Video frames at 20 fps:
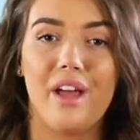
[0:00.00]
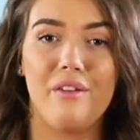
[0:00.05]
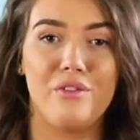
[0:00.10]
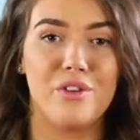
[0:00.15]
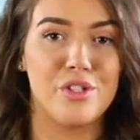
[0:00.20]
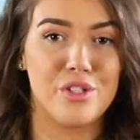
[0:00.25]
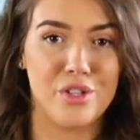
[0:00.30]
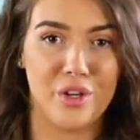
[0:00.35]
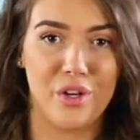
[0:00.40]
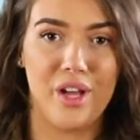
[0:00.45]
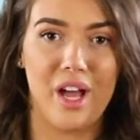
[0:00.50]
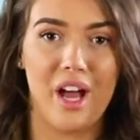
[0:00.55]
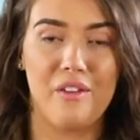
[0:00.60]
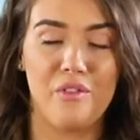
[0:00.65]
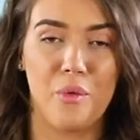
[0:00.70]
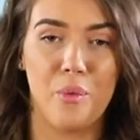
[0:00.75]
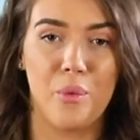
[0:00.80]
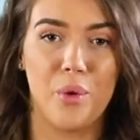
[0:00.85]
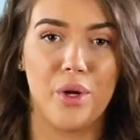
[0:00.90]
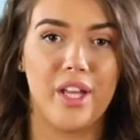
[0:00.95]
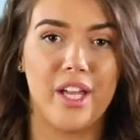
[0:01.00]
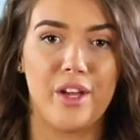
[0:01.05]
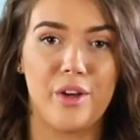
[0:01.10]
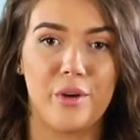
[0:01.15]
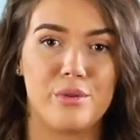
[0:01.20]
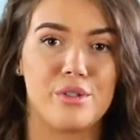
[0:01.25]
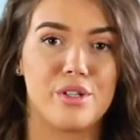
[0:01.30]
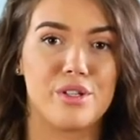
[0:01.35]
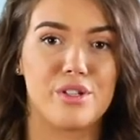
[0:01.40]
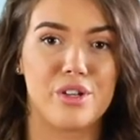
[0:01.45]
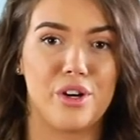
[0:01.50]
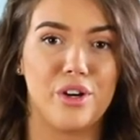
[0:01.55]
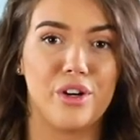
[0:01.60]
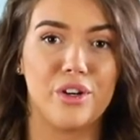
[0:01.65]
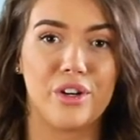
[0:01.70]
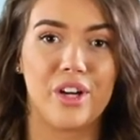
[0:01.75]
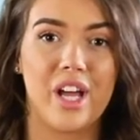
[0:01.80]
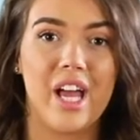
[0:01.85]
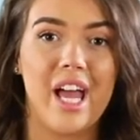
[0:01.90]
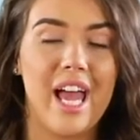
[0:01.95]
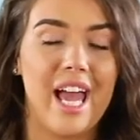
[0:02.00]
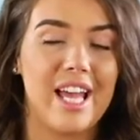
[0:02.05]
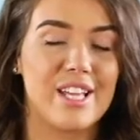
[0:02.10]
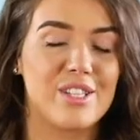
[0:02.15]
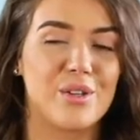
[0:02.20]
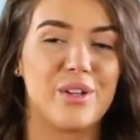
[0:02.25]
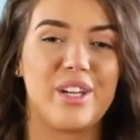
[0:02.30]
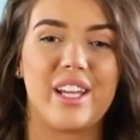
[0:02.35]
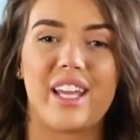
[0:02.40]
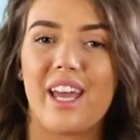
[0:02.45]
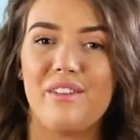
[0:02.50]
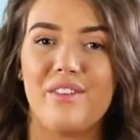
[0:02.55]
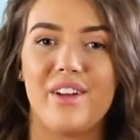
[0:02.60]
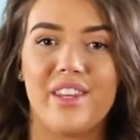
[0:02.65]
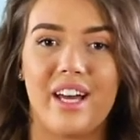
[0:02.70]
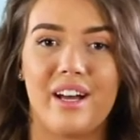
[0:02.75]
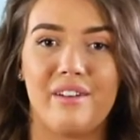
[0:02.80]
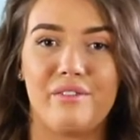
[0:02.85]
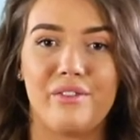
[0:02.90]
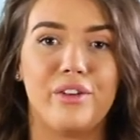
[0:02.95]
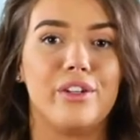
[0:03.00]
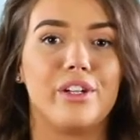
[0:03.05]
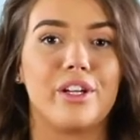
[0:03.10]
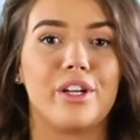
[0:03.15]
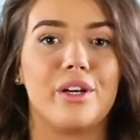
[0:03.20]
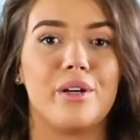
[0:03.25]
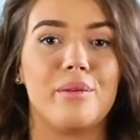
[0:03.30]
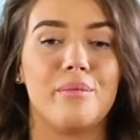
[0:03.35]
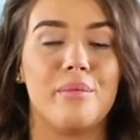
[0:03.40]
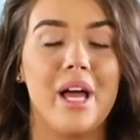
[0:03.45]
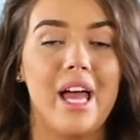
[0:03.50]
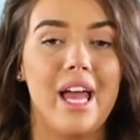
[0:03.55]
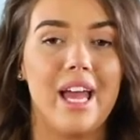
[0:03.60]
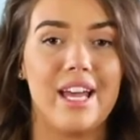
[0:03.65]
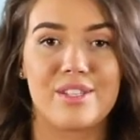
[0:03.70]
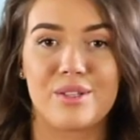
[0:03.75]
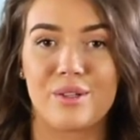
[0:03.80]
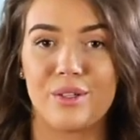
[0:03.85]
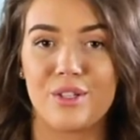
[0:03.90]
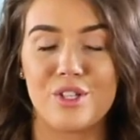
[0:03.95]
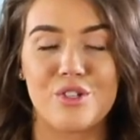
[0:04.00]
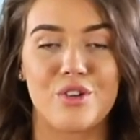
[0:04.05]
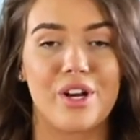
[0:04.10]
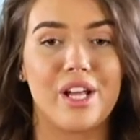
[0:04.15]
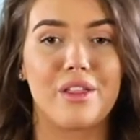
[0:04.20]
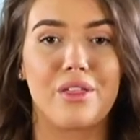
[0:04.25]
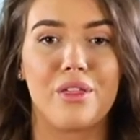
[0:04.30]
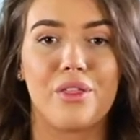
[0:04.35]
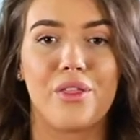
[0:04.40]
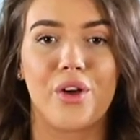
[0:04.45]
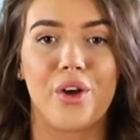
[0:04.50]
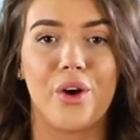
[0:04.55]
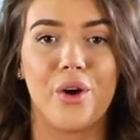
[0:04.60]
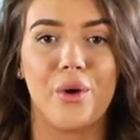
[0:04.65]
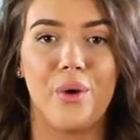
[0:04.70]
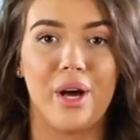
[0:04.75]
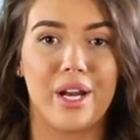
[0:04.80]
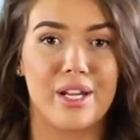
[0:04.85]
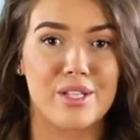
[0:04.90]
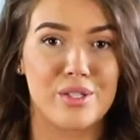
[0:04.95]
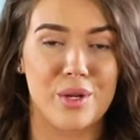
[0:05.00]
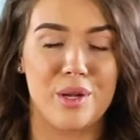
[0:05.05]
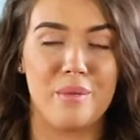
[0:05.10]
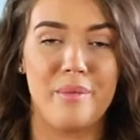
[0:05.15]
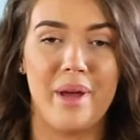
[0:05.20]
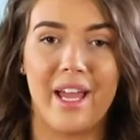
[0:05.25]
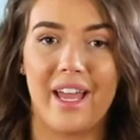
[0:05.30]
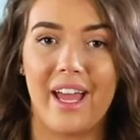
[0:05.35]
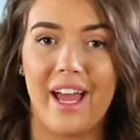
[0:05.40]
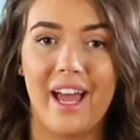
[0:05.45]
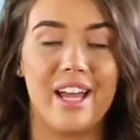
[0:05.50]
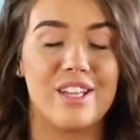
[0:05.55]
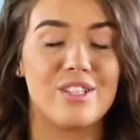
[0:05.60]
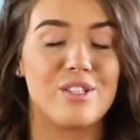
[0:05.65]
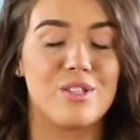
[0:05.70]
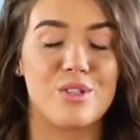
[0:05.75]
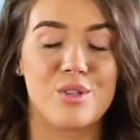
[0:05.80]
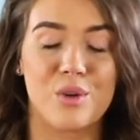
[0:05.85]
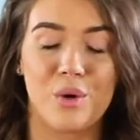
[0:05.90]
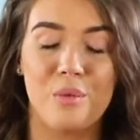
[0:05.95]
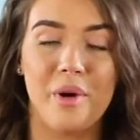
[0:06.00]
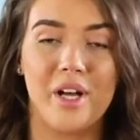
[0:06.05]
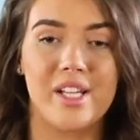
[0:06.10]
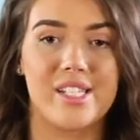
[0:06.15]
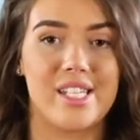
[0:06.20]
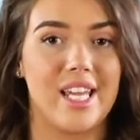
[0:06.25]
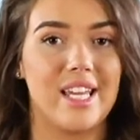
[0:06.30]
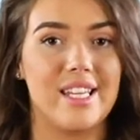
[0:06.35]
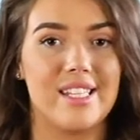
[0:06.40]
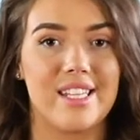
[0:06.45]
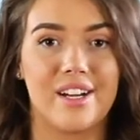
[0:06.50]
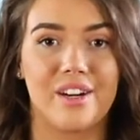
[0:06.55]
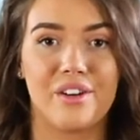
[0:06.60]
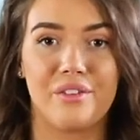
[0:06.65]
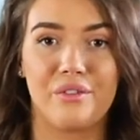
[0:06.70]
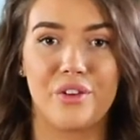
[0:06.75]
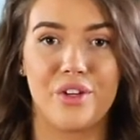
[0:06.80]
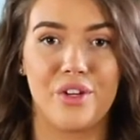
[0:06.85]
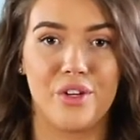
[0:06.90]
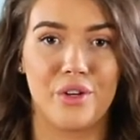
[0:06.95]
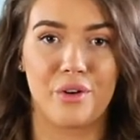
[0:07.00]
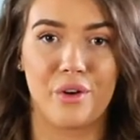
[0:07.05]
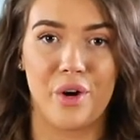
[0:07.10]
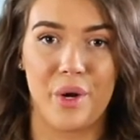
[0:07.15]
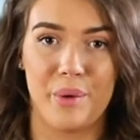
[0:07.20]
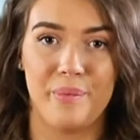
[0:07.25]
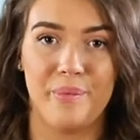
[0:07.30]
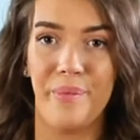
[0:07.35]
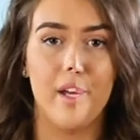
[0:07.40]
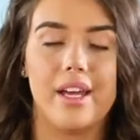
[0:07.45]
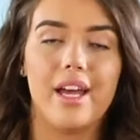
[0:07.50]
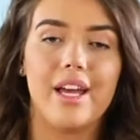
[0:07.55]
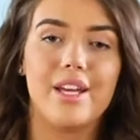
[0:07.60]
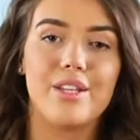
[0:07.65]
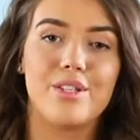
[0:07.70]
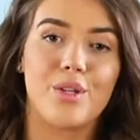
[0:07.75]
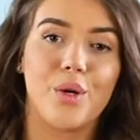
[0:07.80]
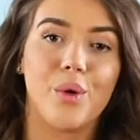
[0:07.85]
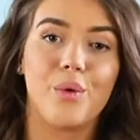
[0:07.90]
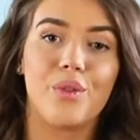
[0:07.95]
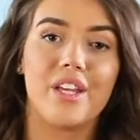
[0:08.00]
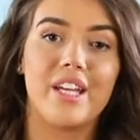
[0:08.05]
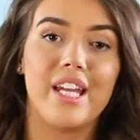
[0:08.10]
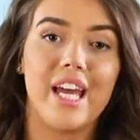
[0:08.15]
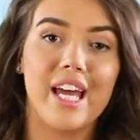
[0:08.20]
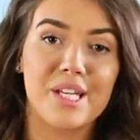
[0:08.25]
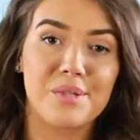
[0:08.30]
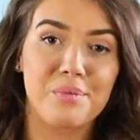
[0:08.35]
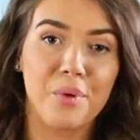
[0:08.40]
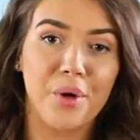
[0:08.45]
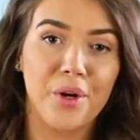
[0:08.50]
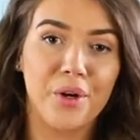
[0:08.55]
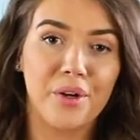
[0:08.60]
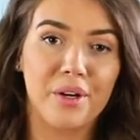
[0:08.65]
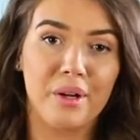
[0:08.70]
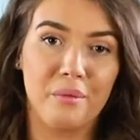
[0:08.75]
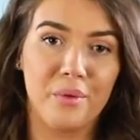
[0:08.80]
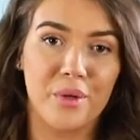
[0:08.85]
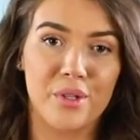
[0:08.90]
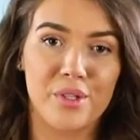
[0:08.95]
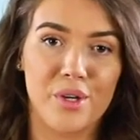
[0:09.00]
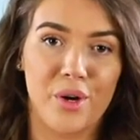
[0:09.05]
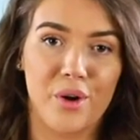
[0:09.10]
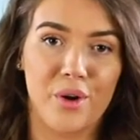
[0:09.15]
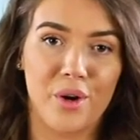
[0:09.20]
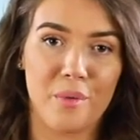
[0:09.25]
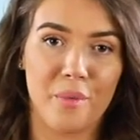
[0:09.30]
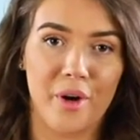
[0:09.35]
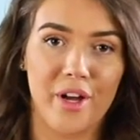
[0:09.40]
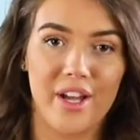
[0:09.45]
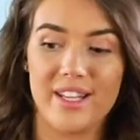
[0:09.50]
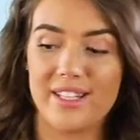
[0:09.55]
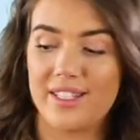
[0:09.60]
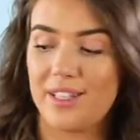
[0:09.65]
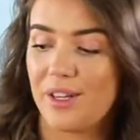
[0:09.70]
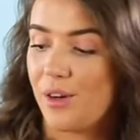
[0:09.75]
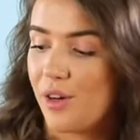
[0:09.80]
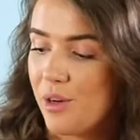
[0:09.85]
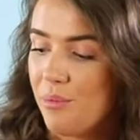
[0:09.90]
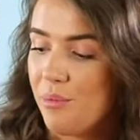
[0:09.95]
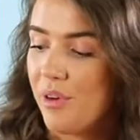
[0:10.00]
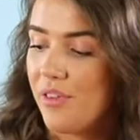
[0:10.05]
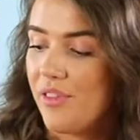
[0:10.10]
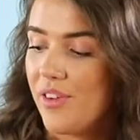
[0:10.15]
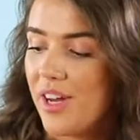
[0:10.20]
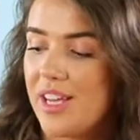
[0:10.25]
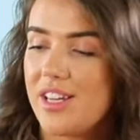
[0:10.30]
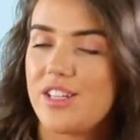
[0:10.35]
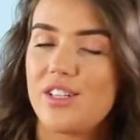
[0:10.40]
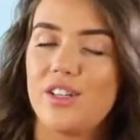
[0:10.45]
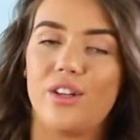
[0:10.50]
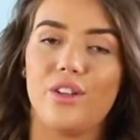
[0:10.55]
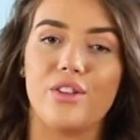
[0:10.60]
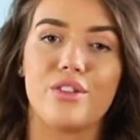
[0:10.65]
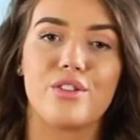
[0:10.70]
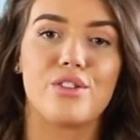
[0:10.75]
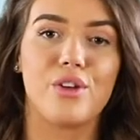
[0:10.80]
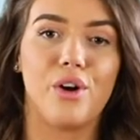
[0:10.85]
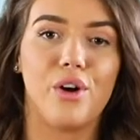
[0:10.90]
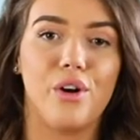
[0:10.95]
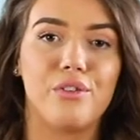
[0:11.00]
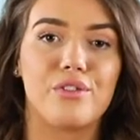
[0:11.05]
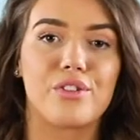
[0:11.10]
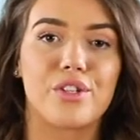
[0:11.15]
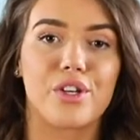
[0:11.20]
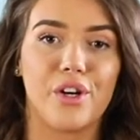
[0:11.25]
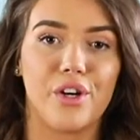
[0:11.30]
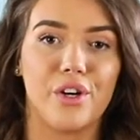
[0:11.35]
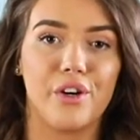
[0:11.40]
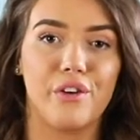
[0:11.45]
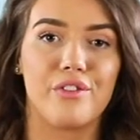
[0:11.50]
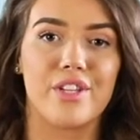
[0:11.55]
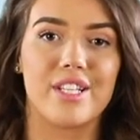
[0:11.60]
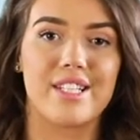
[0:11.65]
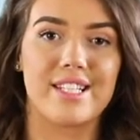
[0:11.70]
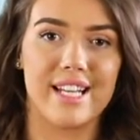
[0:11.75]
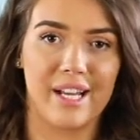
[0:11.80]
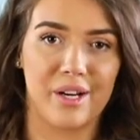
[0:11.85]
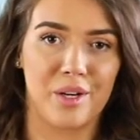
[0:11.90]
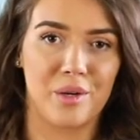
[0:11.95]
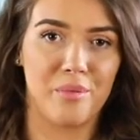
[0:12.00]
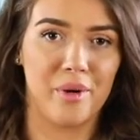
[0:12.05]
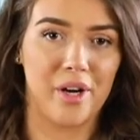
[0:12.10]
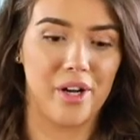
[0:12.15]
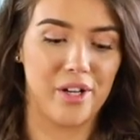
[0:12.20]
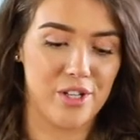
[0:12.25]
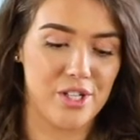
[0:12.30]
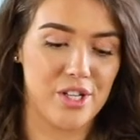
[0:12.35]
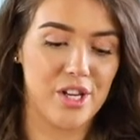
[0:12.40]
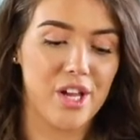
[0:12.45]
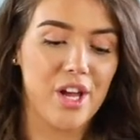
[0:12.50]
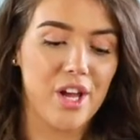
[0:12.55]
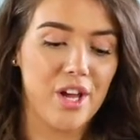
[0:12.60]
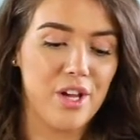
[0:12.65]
if you do have a woolly coated dog. It's going to give it that volume, it's going to strengthen the coat, and it's going to make it so much easier for you to groom. So the next product I'm going to talk about is the Groom Professional Soft Curved Slicker Brush.